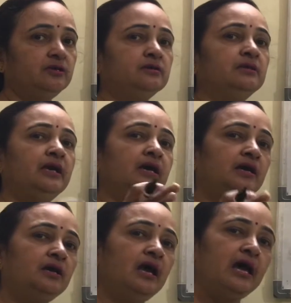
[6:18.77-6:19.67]

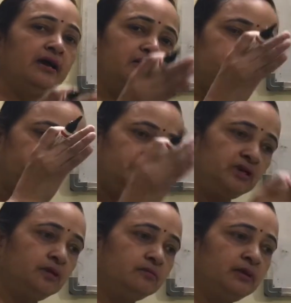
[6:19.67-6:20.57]

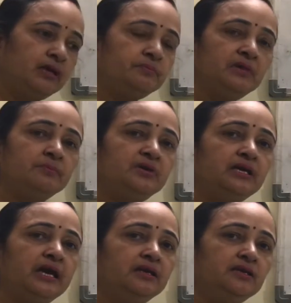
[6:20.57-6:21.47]
There may be
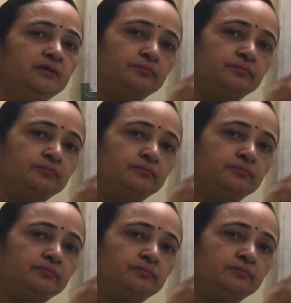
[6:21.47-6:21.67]
any